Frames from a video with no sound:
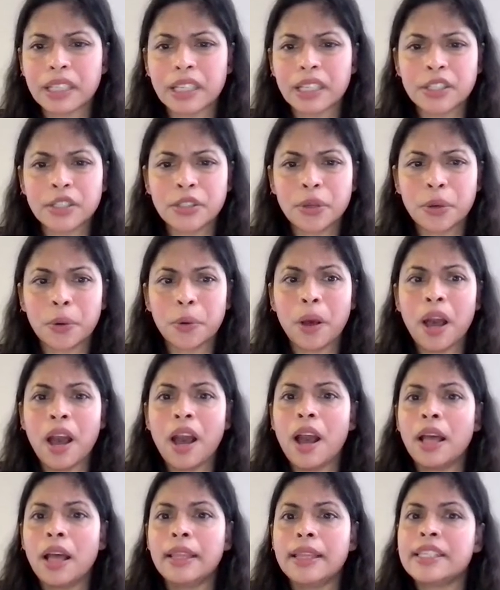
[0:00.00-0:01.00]
So
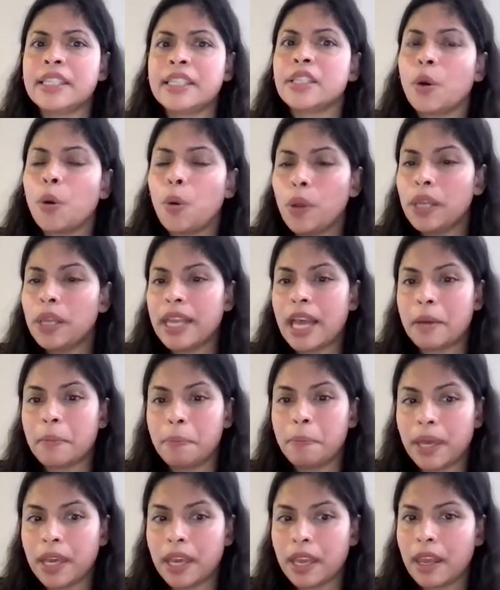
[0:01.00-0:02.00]
this is only a
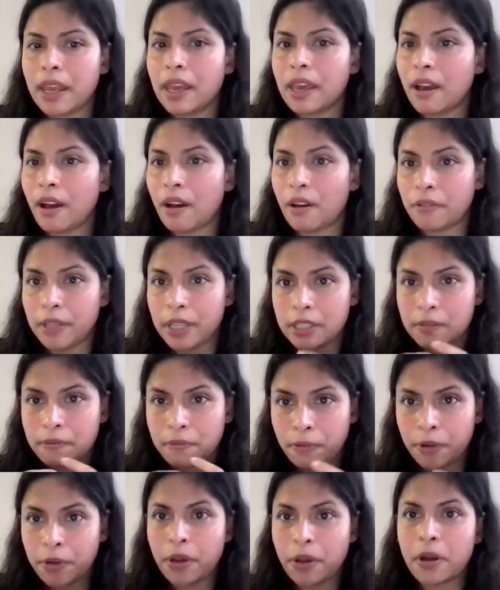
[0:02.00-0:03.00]
beginning of this
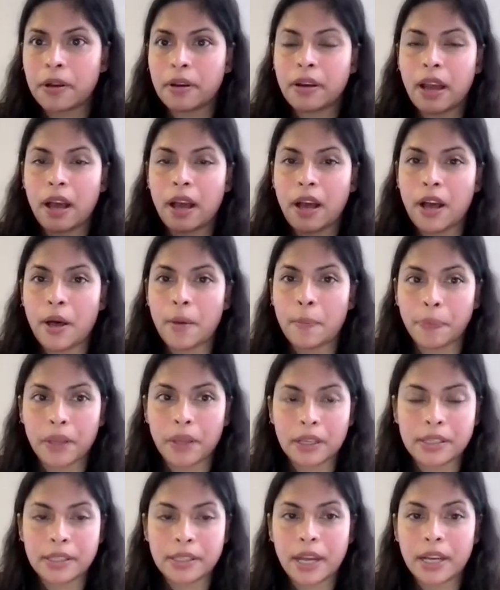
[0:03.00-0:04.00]

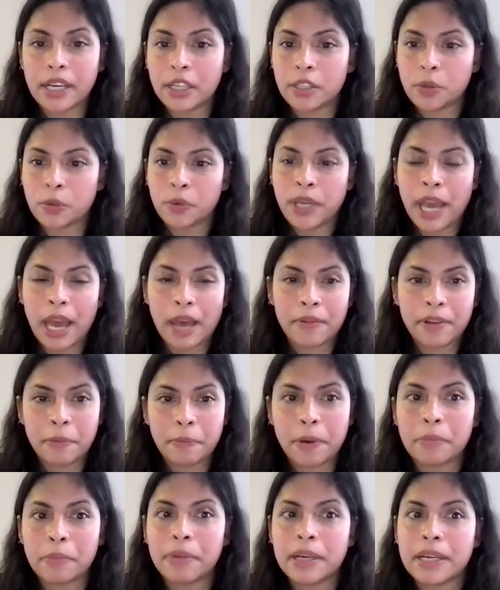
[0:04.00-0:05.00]
phonon study, so we
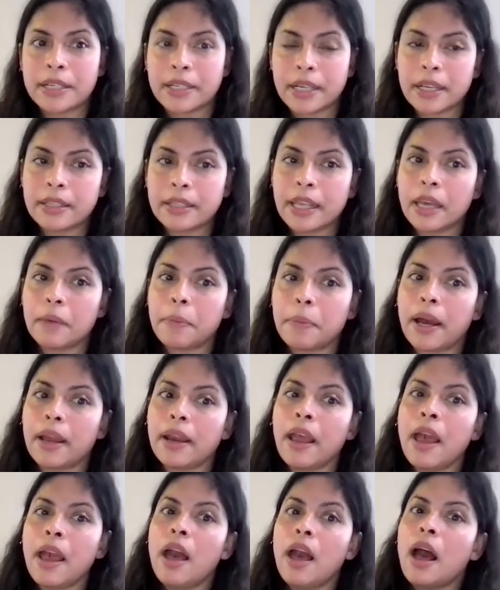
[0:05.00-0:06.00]
haven't published anything,
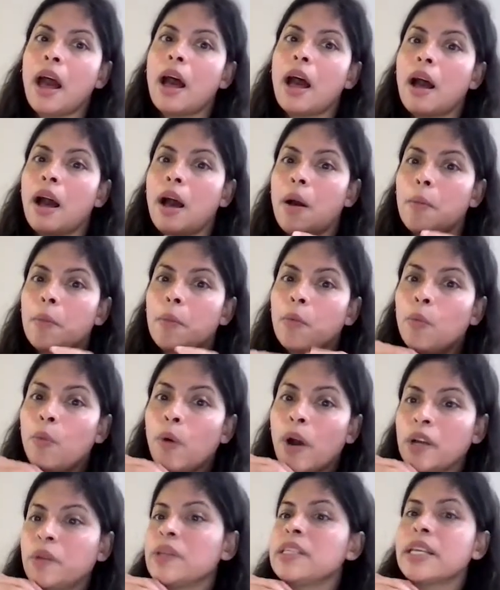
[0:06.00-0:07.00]
but
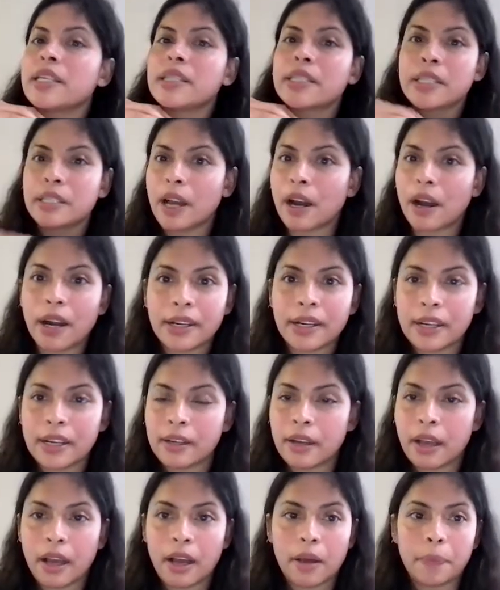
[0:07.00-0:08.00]
what we just
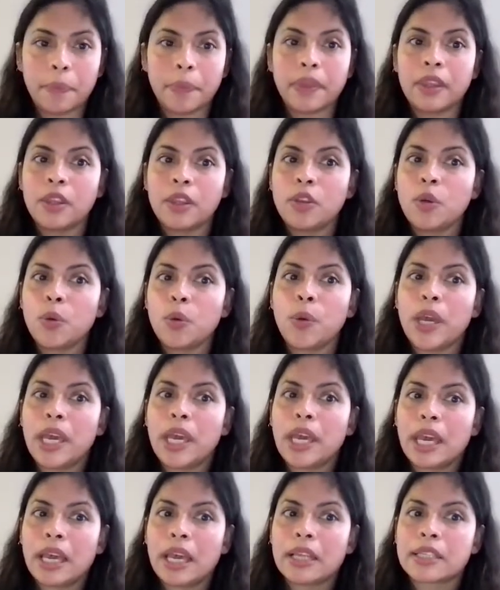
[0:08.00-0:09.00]
started
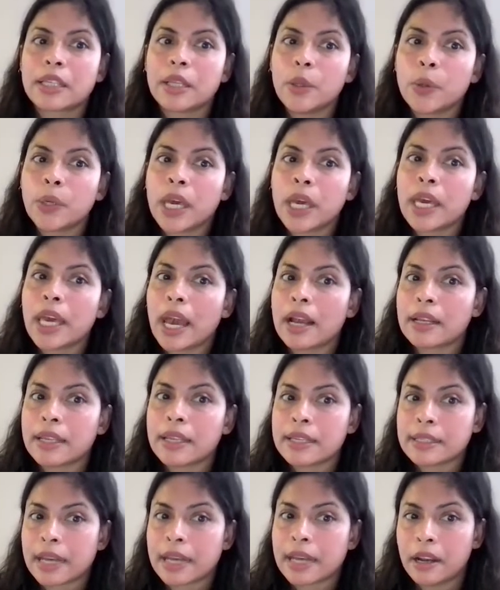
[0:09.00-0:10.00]
doing is looking at
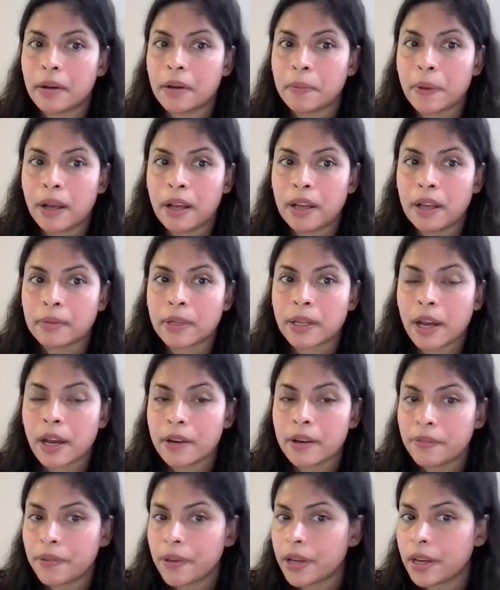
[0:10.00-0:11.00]
these kind of
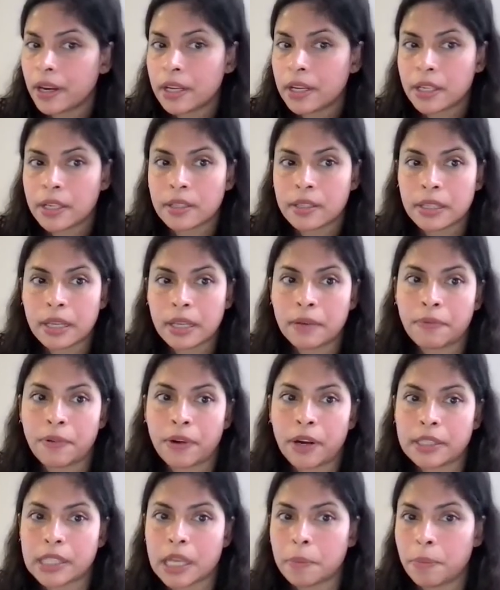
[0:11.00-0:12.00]
configurations, like
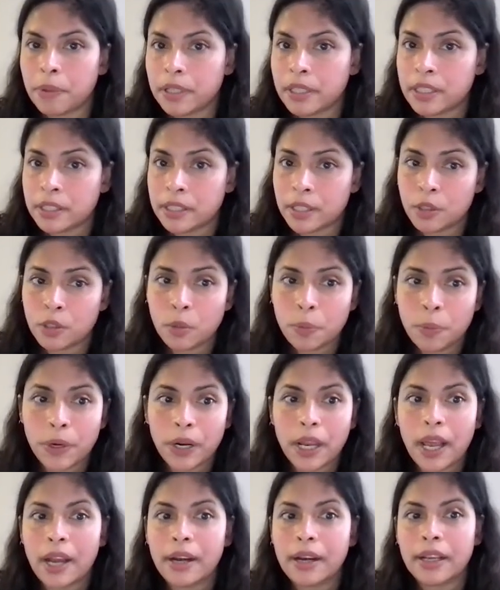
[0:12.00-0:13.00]
for example, this is a
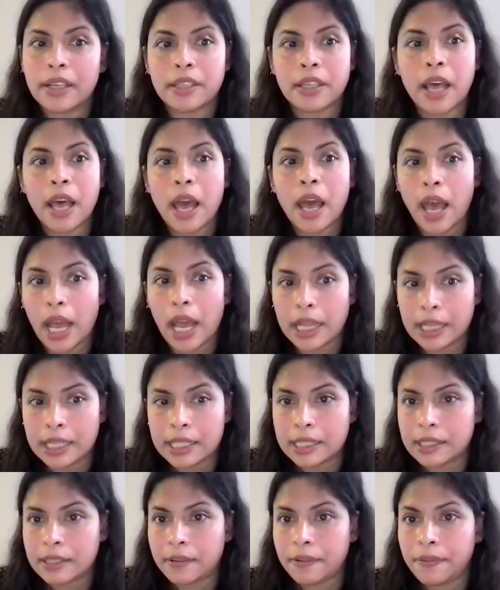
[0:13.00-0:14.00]
superlattice and
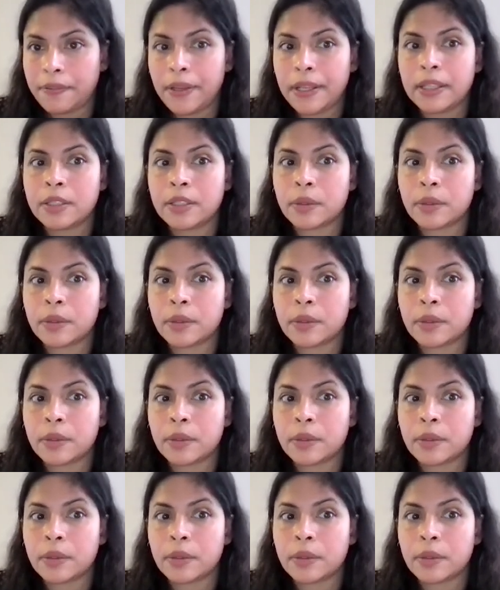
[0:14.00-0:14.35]
this is the fin.